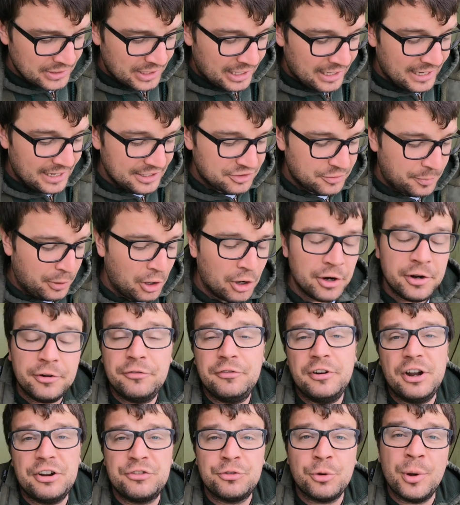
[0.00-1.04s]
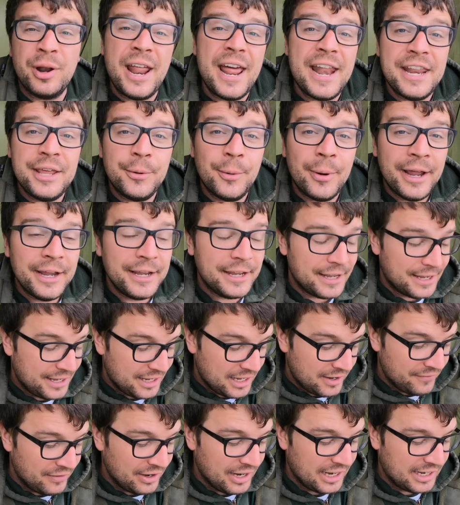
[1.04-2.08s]
I like to put on a fresh one anyway,
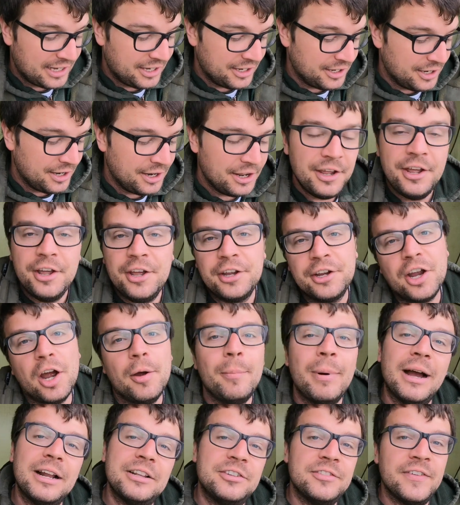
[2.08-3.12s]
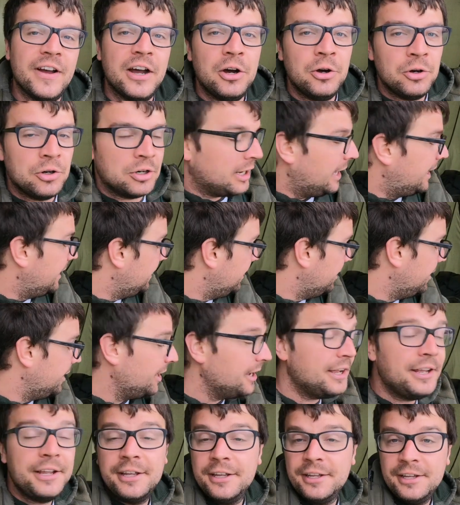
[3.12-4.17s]
and then I can go back to that hook later
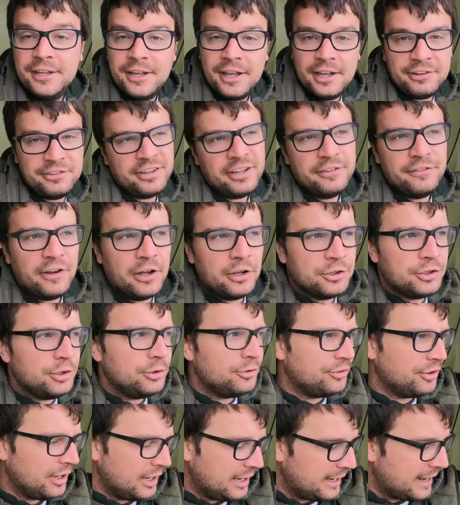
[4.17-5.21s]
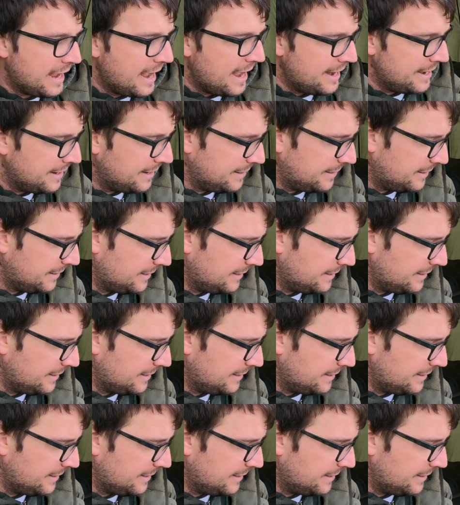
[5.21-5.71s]
and see if I'll use it again.